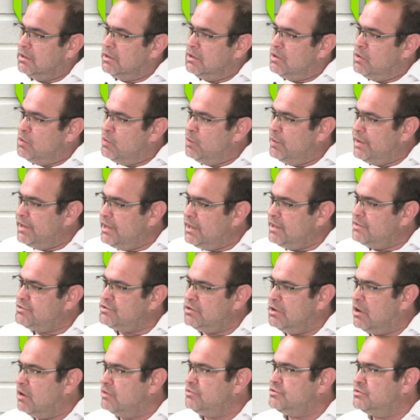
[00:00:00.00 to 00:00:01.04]
We need to
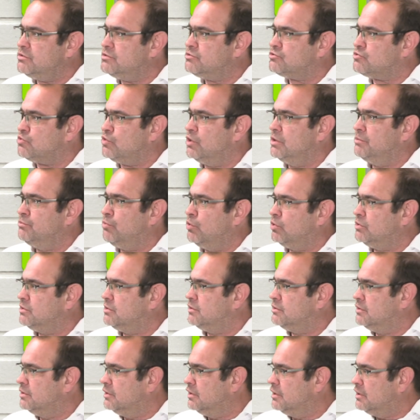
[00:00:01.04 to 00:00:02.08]
go to the drawing board
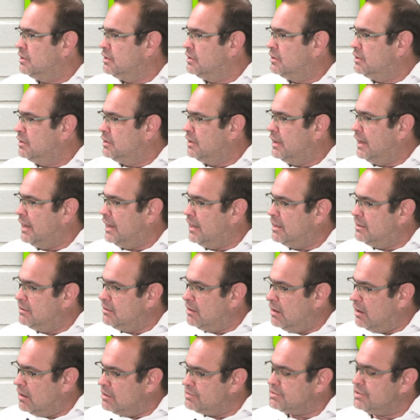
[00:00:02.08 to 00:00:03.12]
and
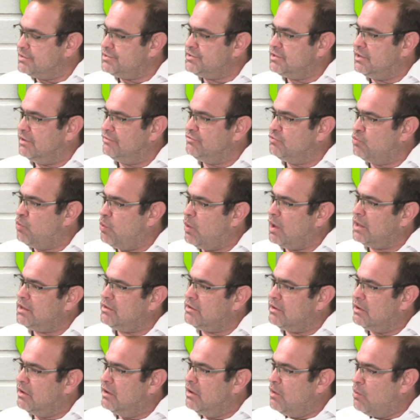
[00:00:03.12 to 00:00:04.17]
ask ourselves, what
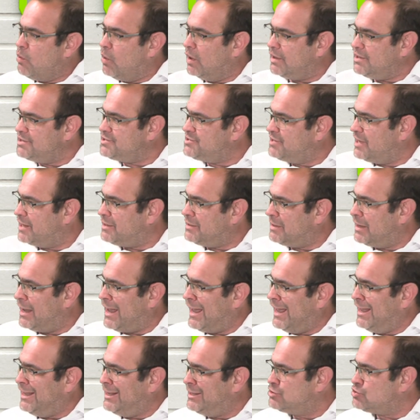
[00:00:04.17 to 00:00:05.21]
is that
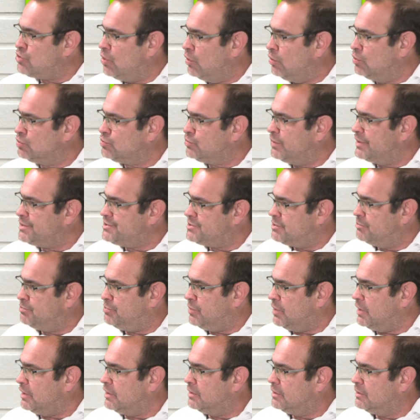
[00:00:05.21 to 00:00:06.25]
age-old
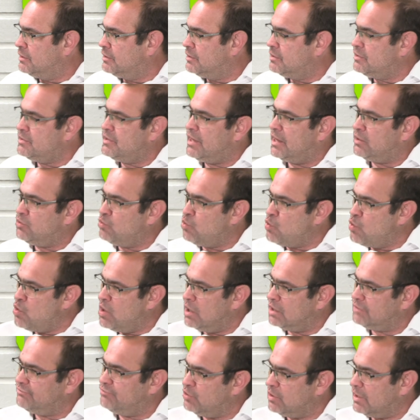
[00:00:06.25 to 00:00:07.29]
recipe that
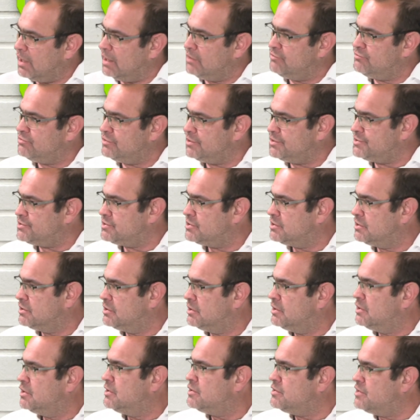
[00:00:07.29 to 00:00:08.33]
worked for countries
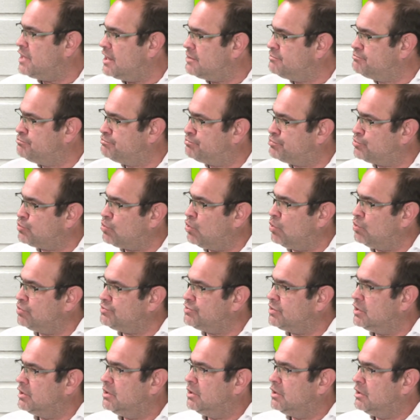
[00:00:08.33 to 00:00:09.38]
that brought
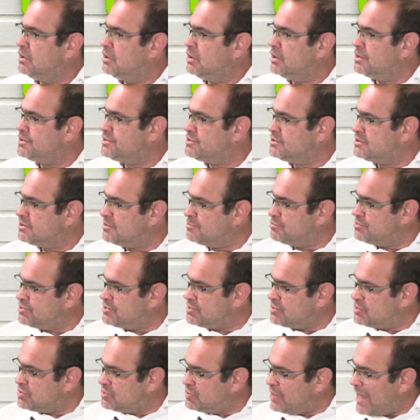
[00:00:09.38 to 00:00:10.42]
a
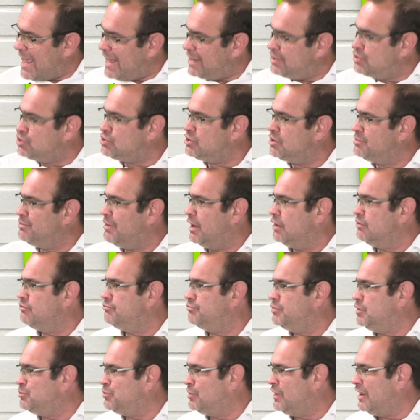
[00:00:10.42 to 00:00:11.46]
substantial amount of
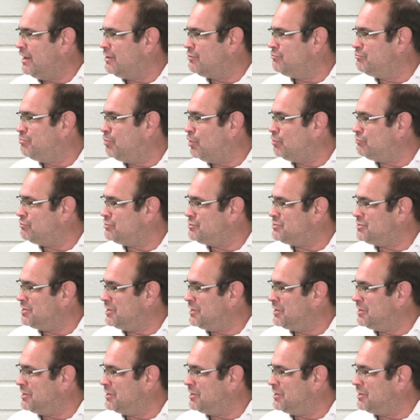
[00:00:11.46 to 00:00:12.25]
people out of poverty?